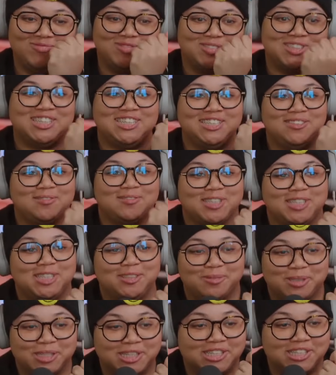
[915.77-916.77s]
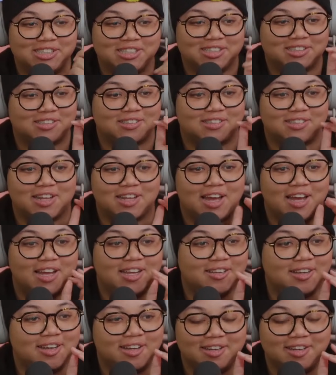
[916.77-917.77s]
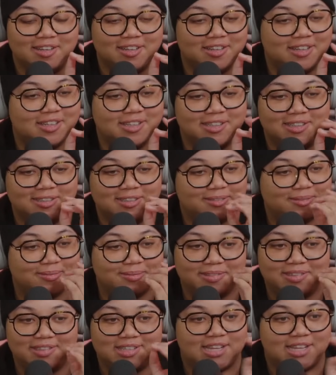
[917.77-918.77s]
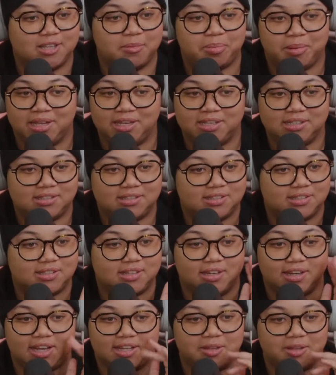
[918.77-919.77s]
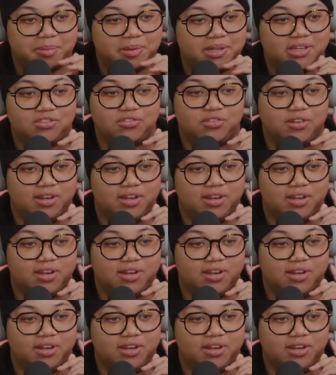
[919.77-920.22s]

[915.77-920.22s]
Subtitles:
Right, right, right. This is not, Not the place. Not the place for